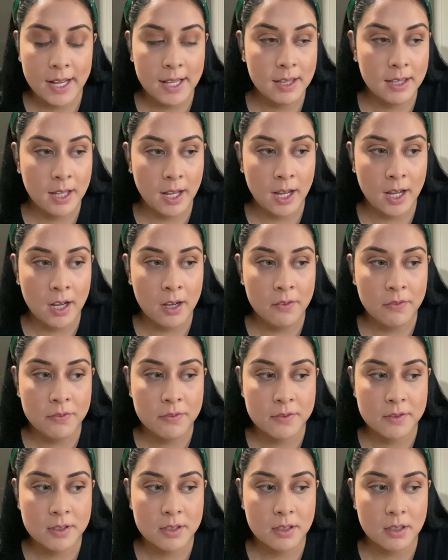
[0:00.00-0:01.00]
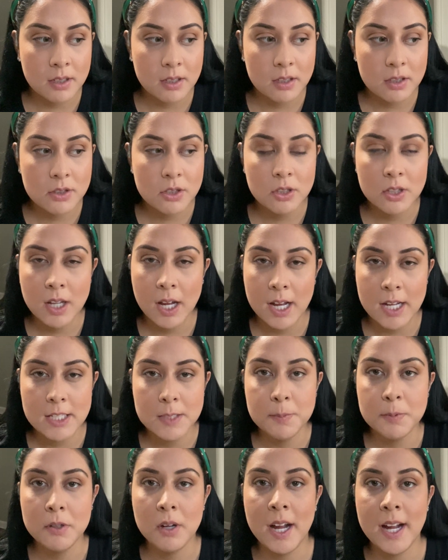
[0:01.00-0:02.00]
left to the
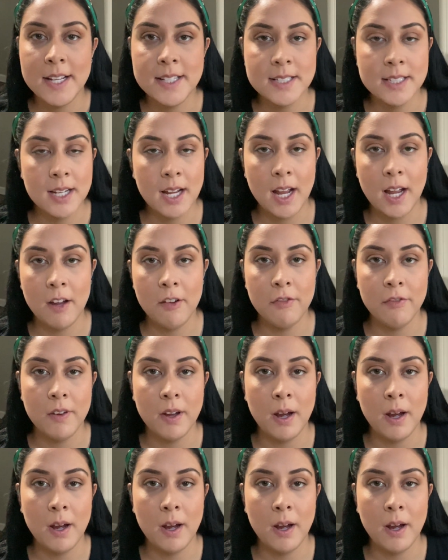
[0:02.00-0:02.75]
hospital, I didn't have